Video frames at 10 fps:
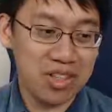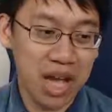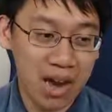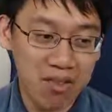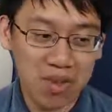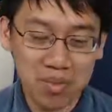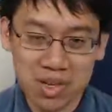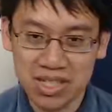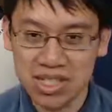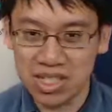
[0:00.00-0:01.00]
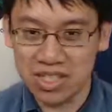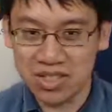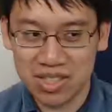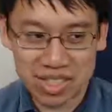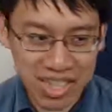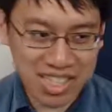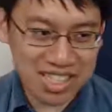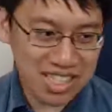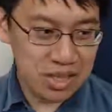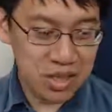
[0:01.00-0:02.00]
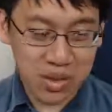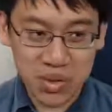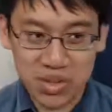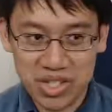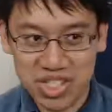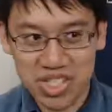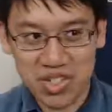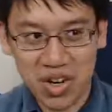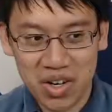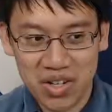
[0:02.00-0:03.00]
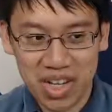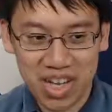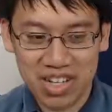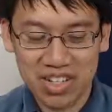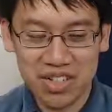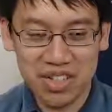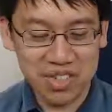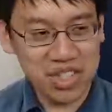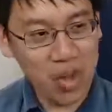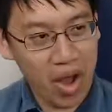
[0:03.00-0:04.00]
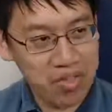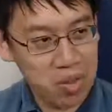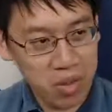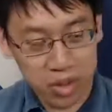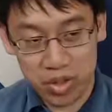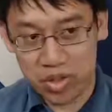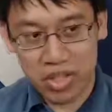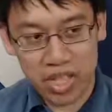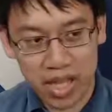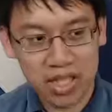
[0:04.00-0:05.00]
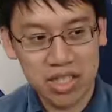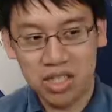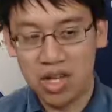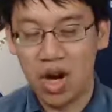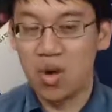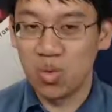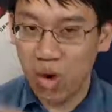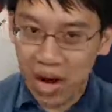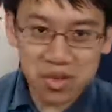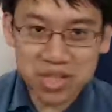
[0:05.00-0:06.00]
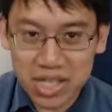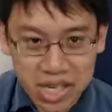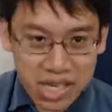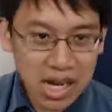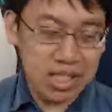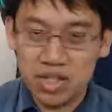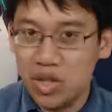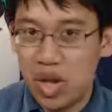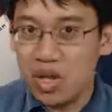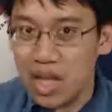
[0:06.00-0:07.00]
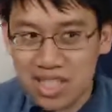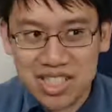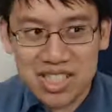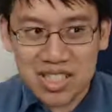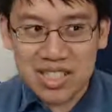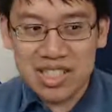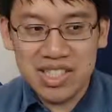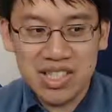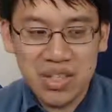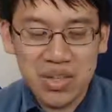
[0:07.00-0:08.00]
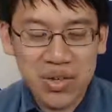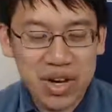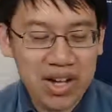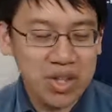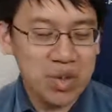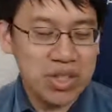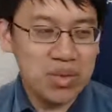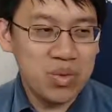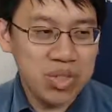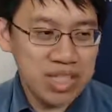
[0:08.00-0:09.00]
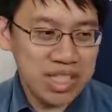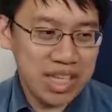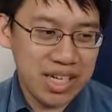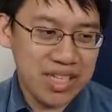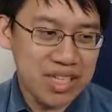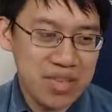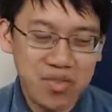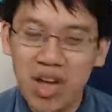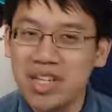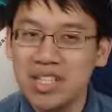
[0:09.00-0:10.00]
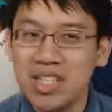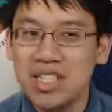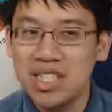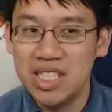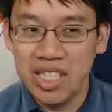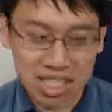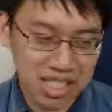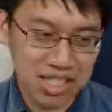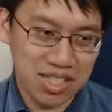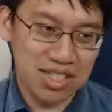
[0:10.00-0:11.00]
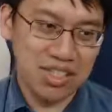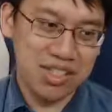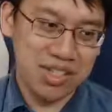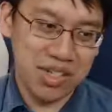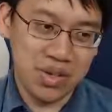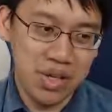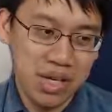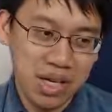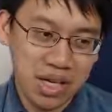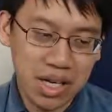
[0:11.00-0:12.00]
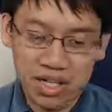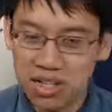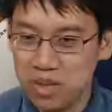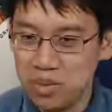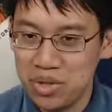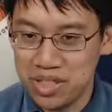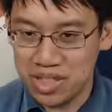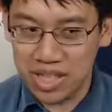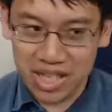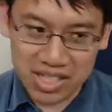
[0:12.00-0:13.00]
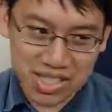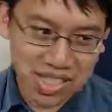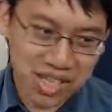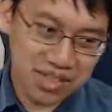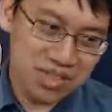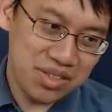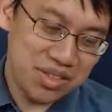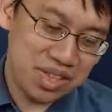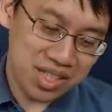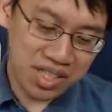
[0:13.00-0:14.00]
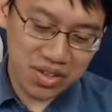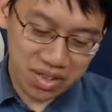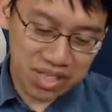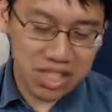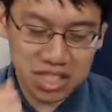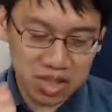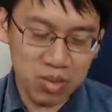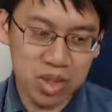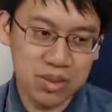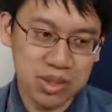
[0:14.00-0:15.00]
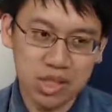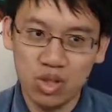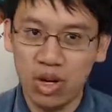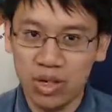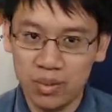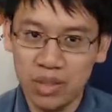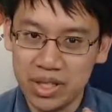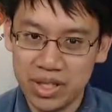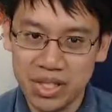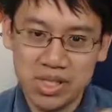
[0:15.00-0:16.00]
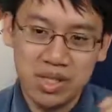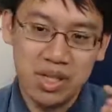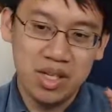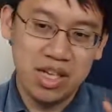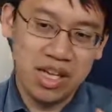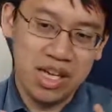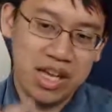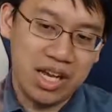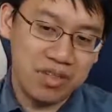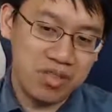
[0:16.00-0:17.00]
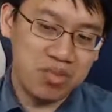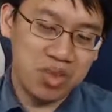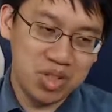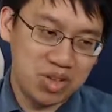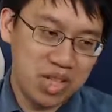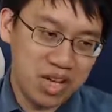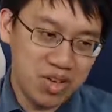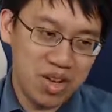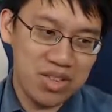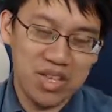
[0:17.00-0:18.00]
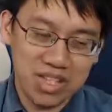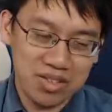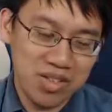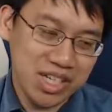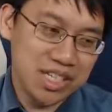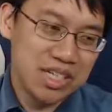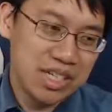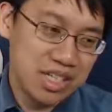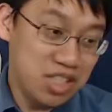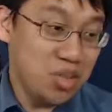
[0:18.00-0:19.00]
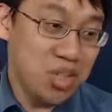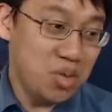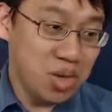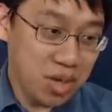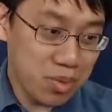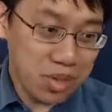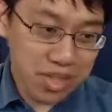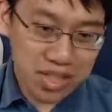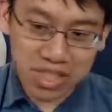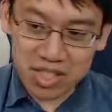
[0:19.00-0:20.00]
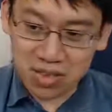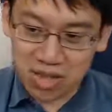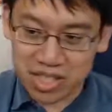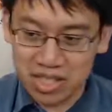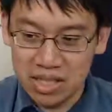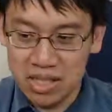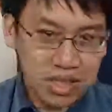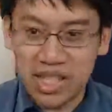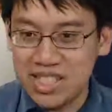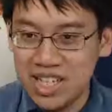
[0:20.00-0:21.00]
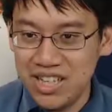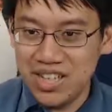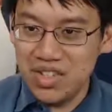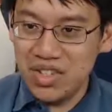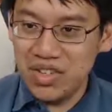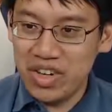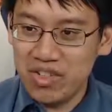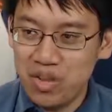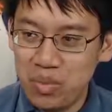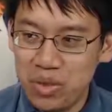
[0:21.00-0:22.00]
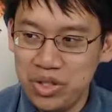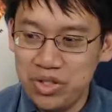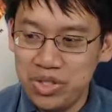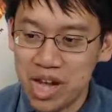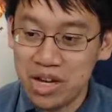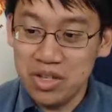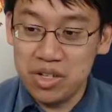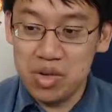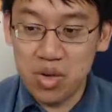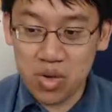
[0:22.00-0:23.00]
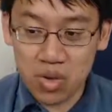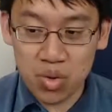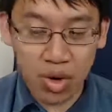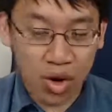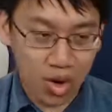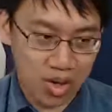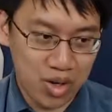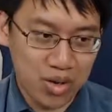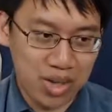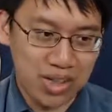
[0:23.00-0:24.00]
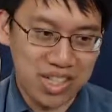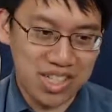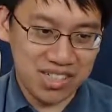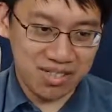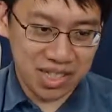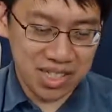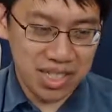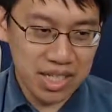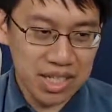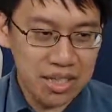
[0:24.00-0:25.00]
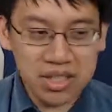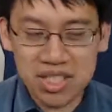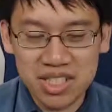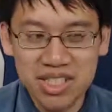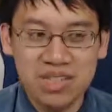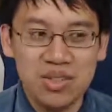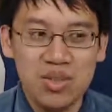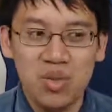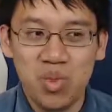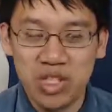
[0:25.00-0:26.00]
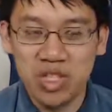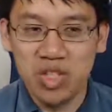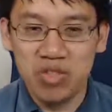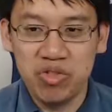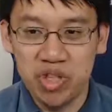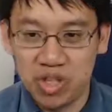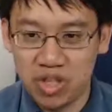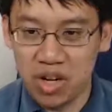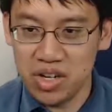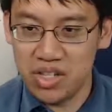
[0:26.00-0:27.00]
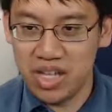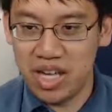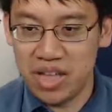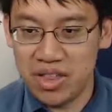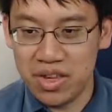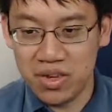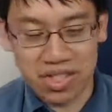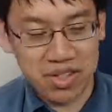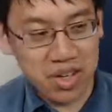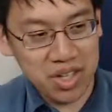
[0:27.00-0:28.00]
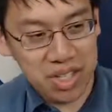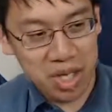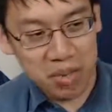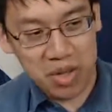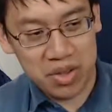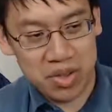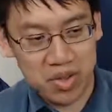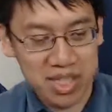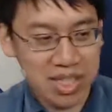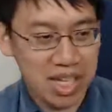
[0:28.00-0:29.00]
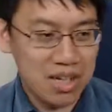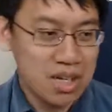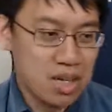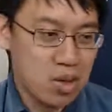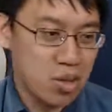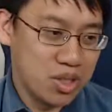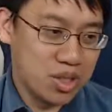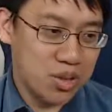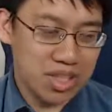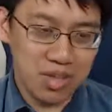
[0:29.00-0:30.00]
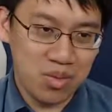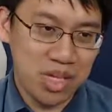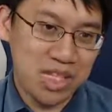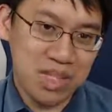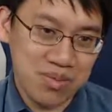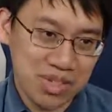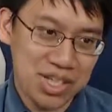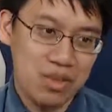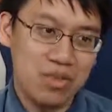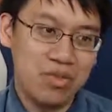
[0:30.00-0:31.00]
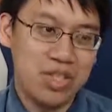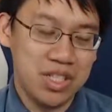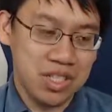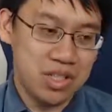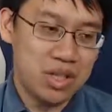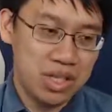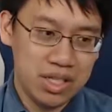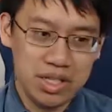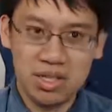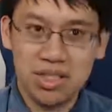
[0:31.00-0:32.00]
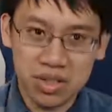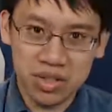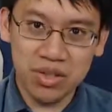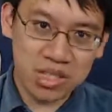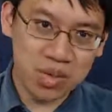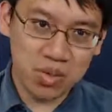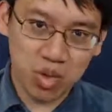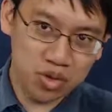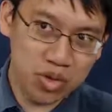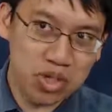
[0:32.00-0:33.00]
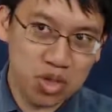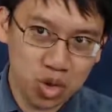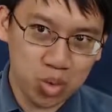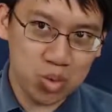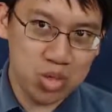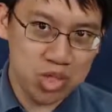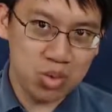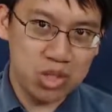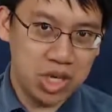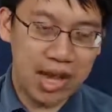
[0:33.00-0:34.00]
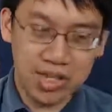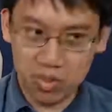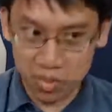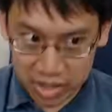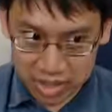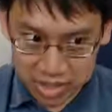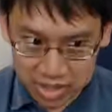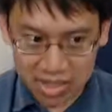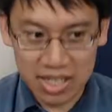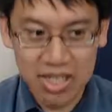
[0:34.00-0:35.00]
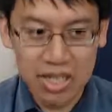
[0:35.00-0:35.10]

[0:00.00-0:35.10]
on every minion in your deck. So this is a card that clearly you have to build your deck around. It's a legendary, so you're not going to really get the effect consistently also. Kind of like Prince Keleseth, you're not guaranteed to be able to draw and play this. And if you've built your deck around Lady in White, you do want to play Lady in White. That said though, you don't have to build your deck too hard around Lady in White. You can just include a bunch of good cards, and there is an archetype out there right now, which Lady in White seems like it would fit into. It's clearly some sort of control priest which has minions in it,